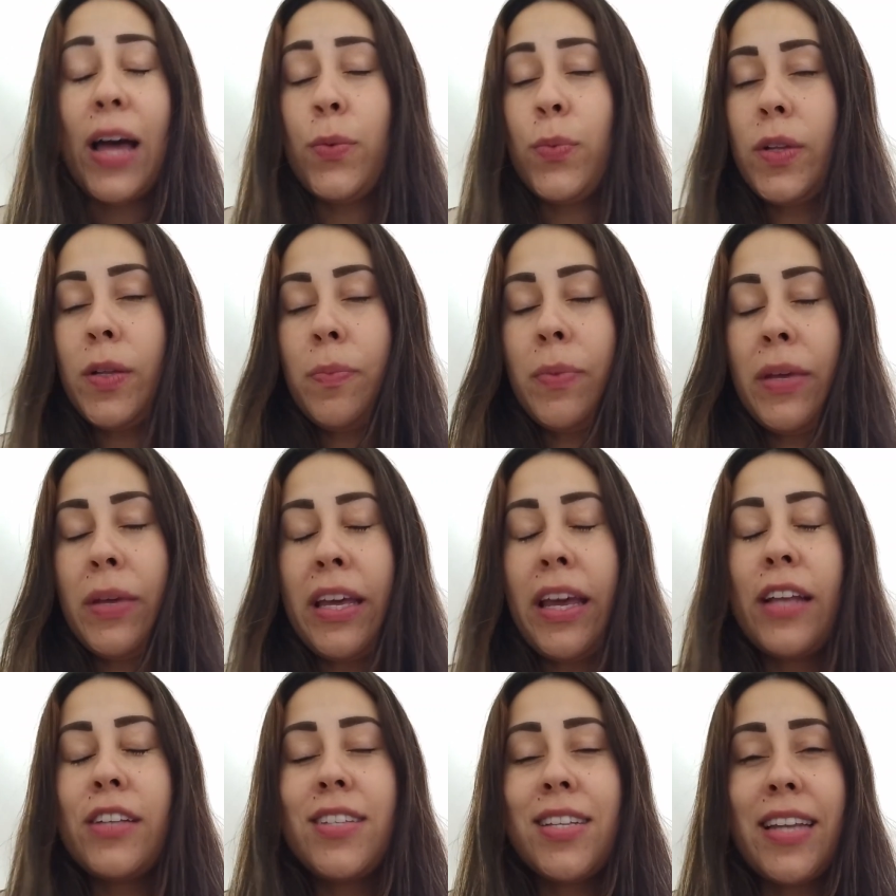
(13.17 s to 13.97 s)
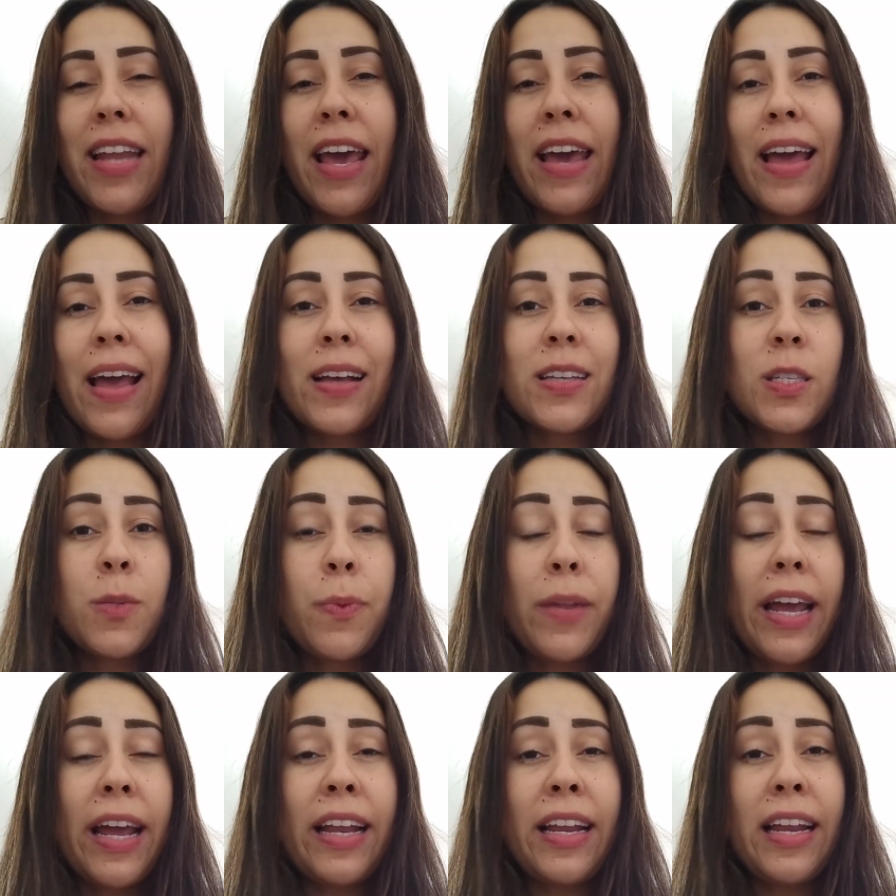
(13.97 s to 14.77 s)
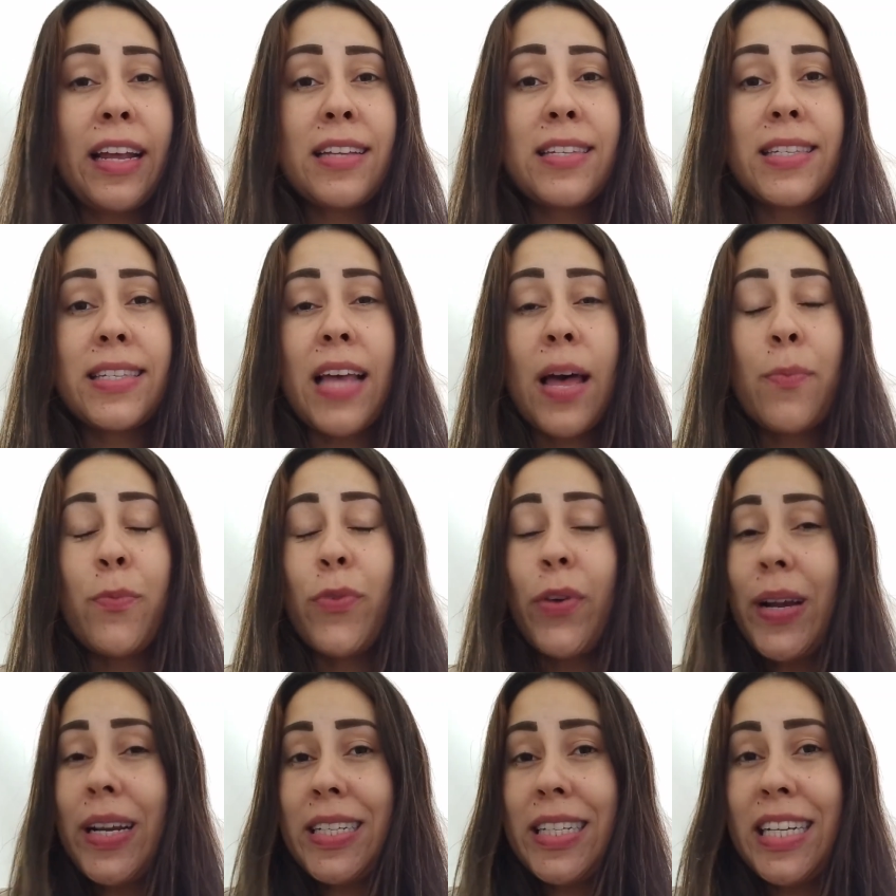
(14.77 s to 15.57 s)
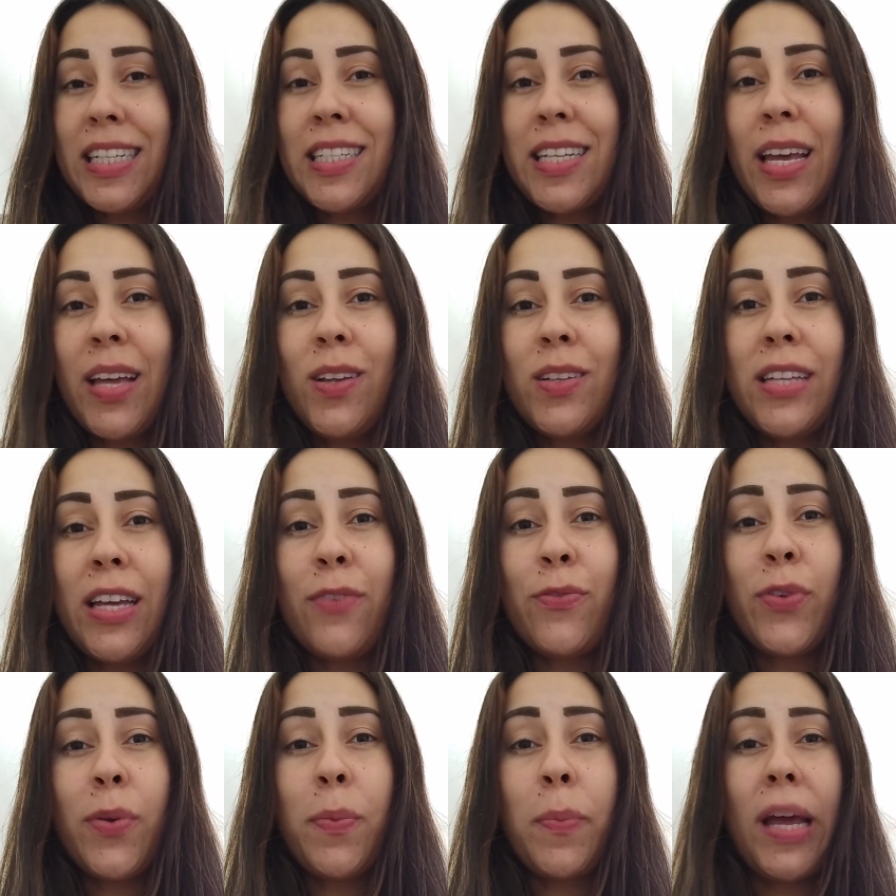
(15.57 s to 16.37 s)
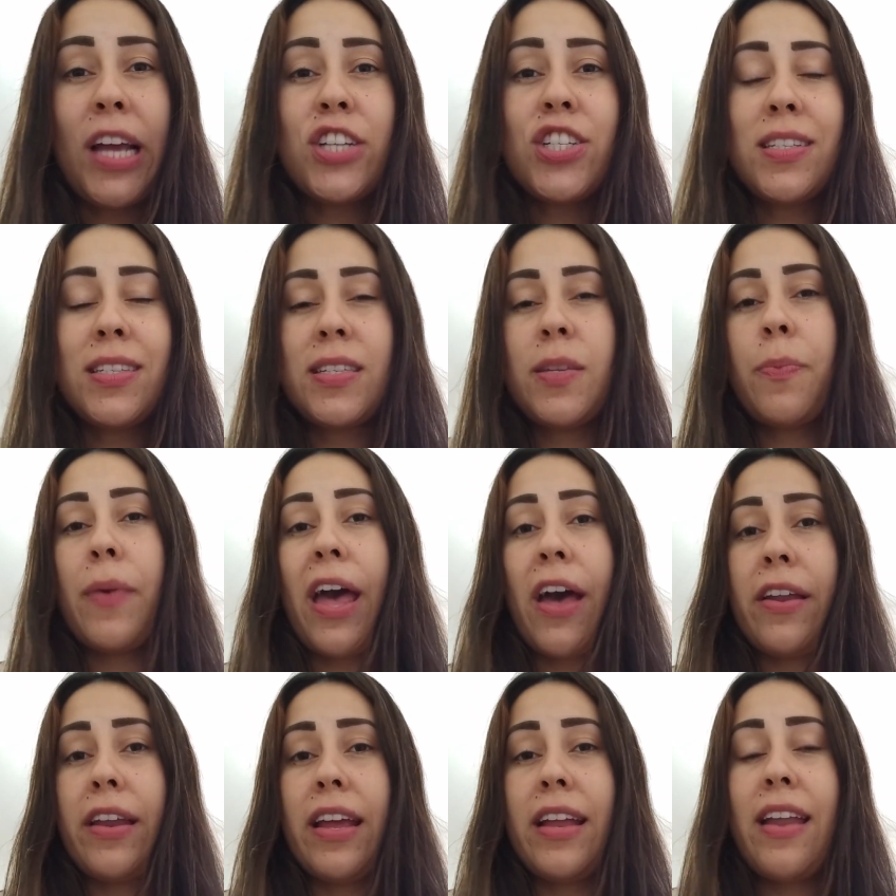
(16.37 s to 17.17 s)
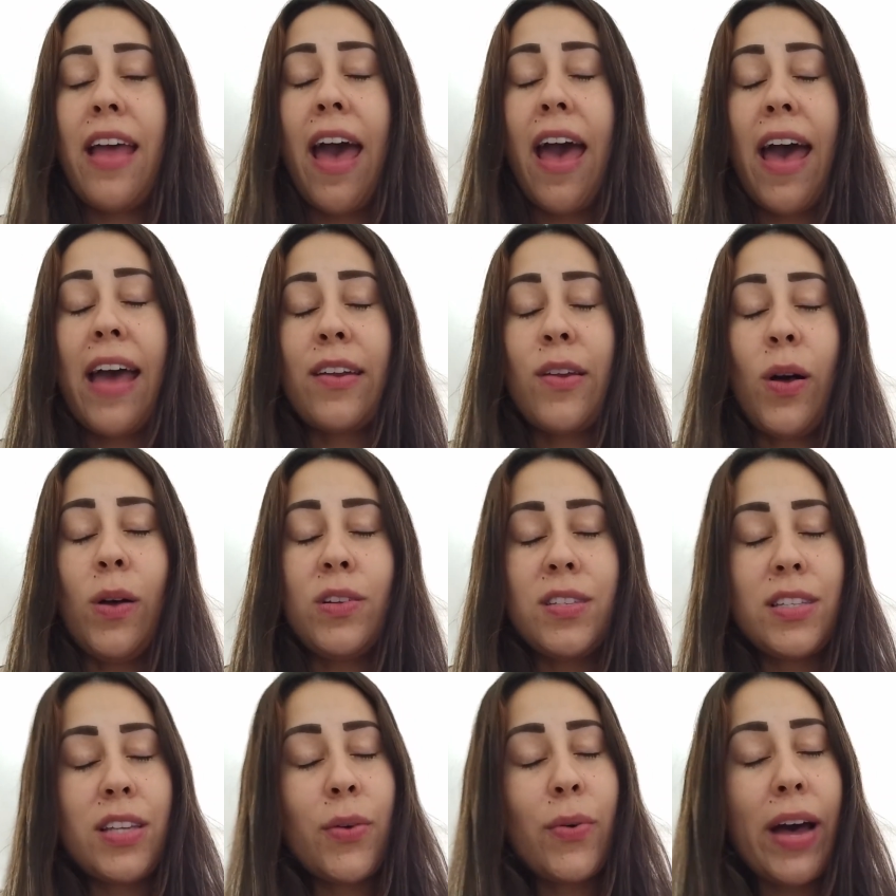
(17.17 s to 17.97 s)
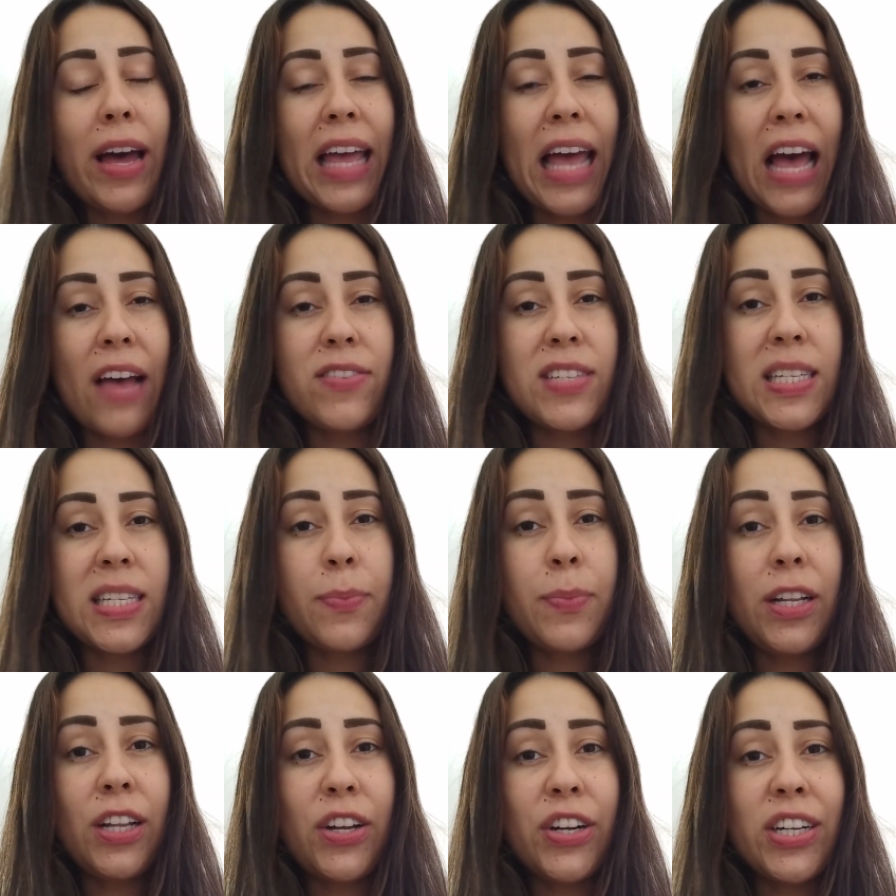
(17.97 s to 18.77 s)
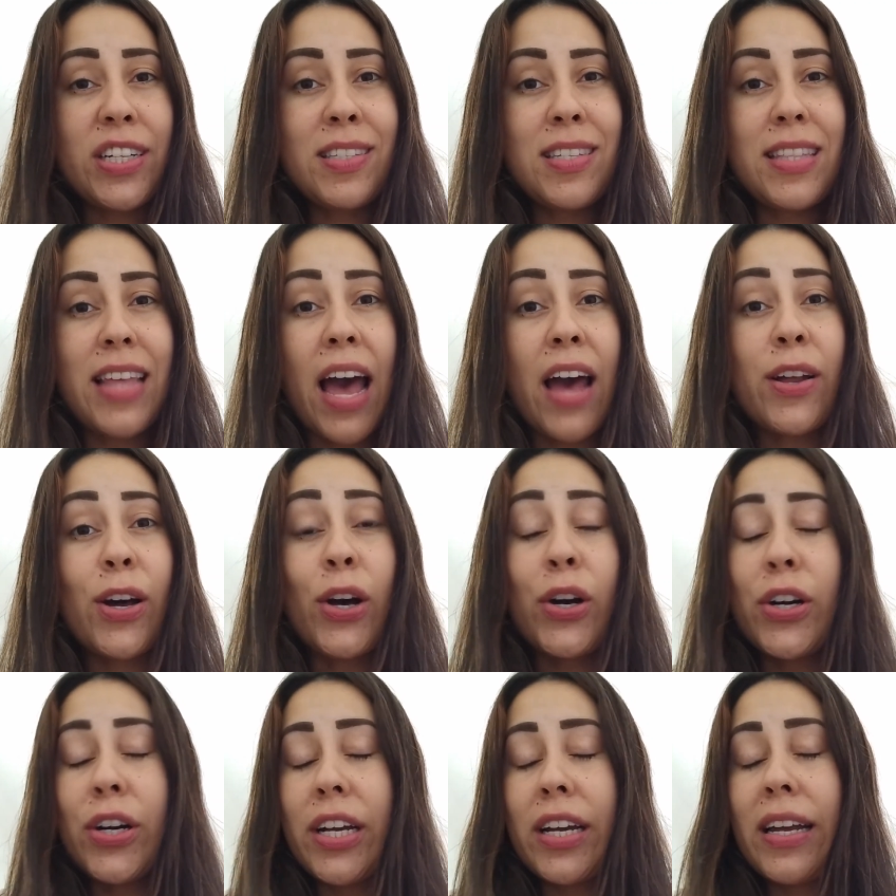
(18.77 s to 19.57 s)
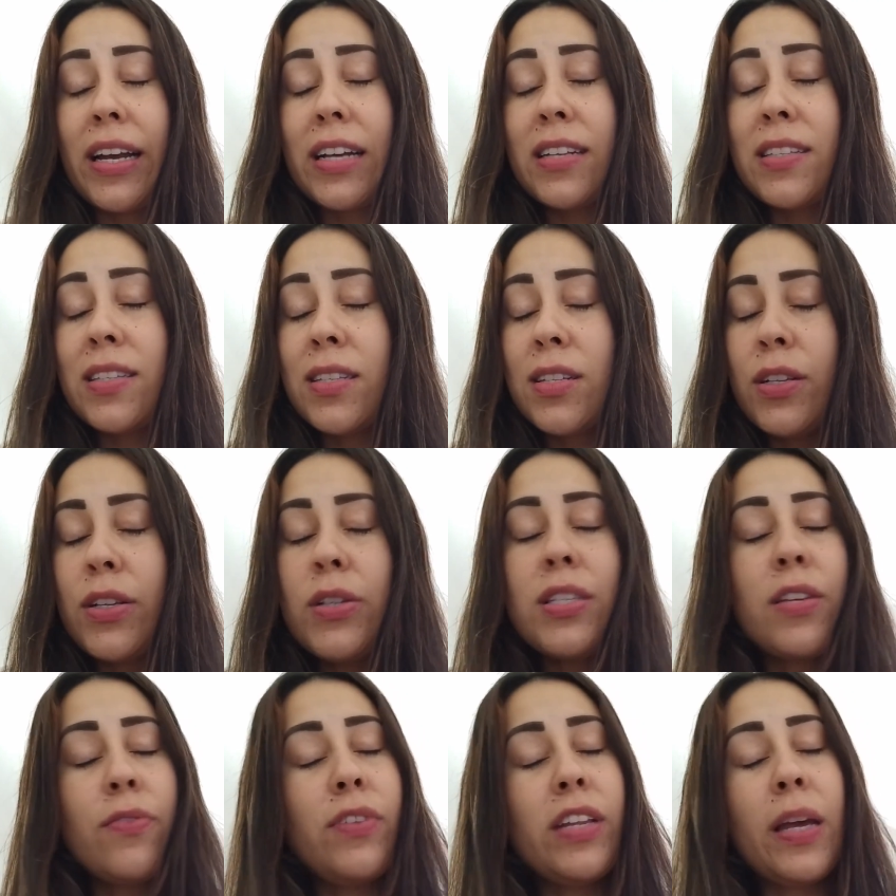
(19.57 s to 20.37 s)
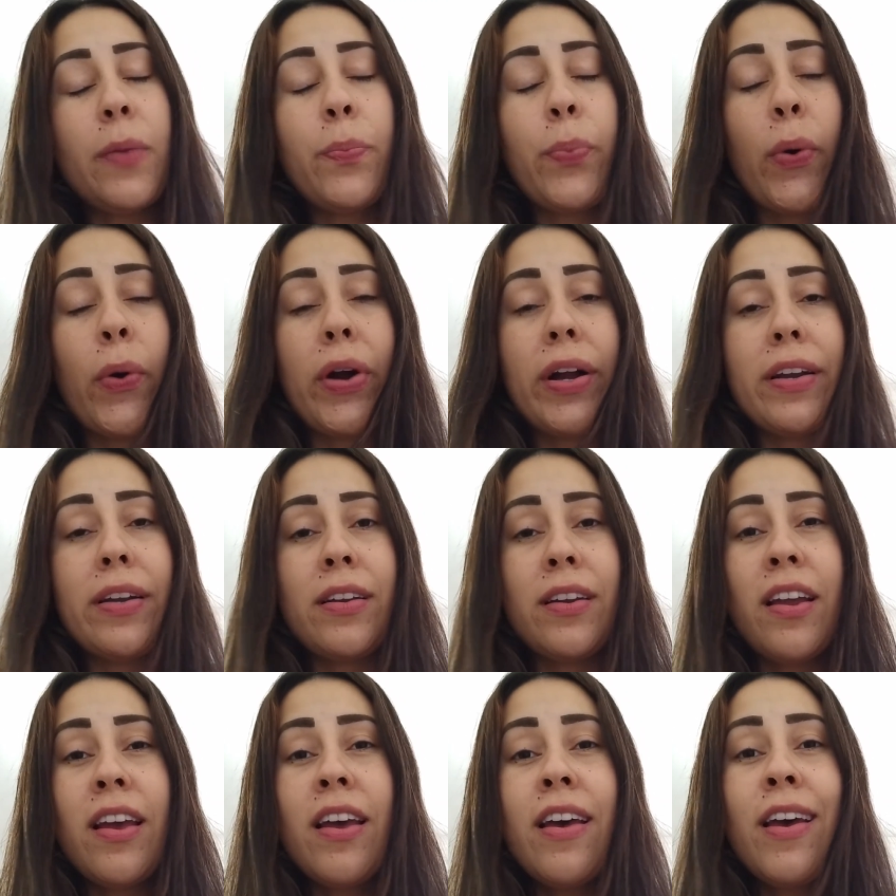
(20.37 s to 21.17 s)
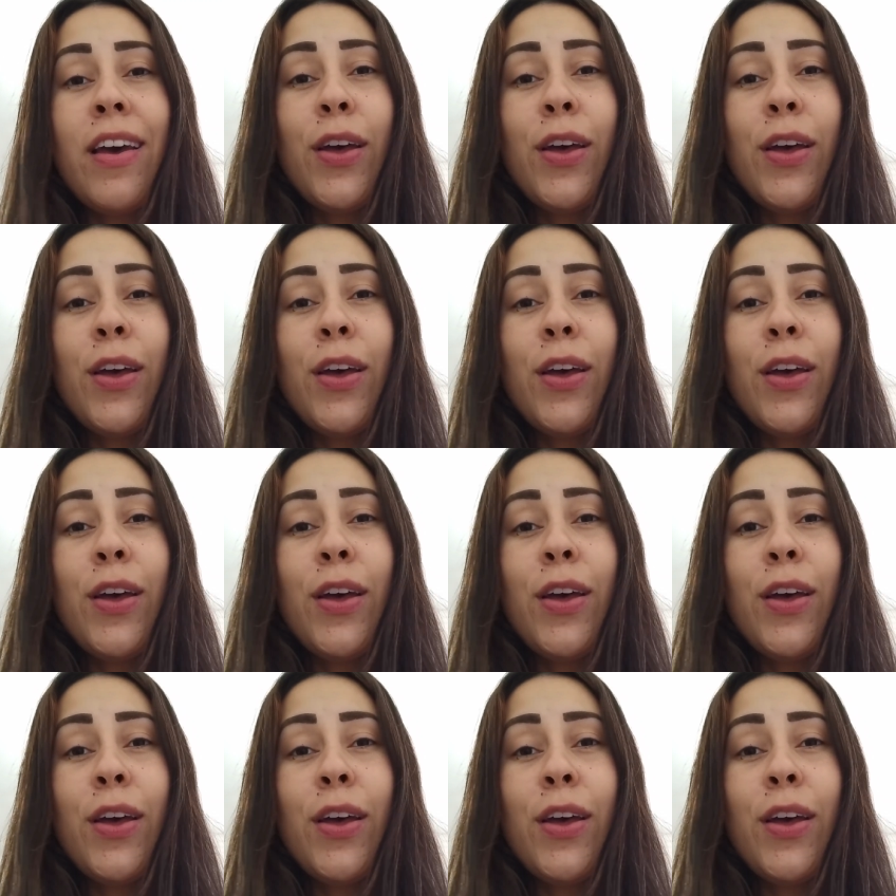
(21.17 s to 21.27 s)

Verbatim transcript: I will be today explaining some very detailed information about it, and also I have some alerts that are exclusively important